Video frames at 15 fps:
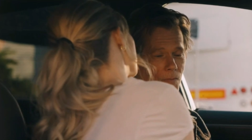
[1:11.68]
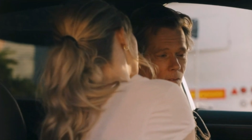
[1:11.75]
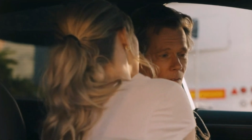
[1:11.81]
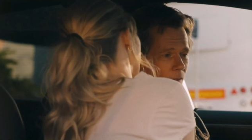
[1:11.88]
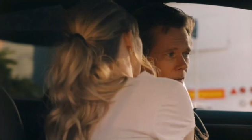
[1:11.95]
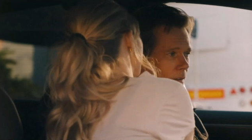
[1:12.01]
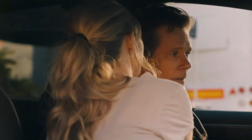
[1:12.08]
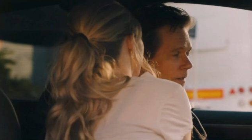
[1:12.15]

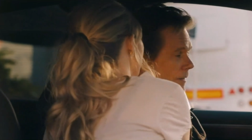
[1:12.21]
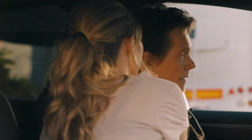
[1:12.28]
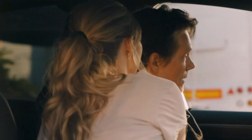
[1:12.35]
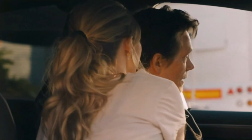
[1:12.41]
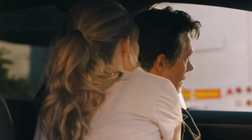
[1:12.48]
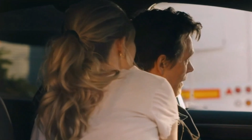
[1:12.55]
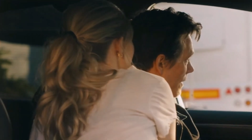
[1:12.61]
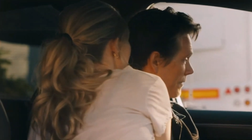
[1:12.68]
and
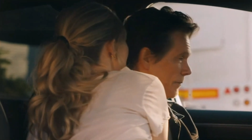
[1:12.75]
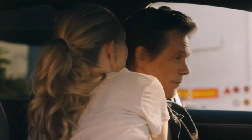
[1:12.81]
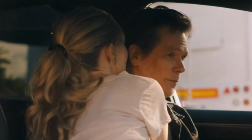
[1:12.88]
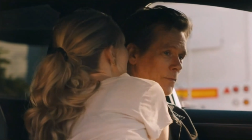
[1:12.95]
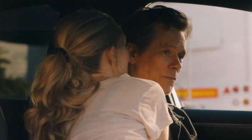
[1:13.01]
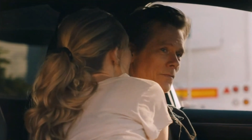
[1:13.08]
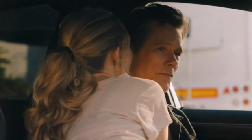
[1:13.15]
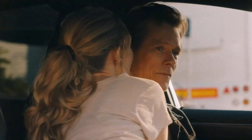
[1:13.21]
informs him that she
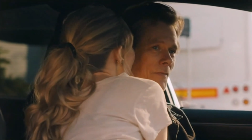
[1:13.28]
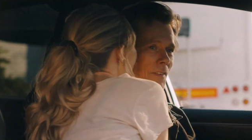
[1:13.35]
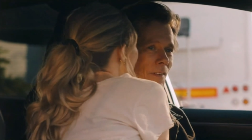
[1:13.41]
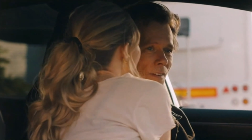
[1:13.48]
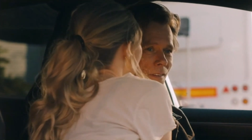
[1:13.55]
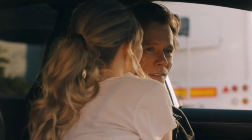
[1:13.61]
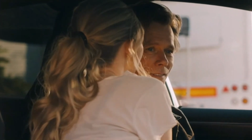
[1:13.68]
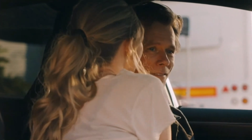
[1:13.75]
has added him to
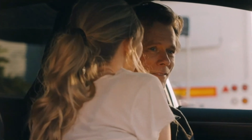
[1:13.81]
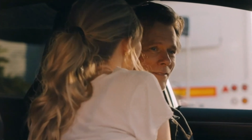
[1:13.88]
the list of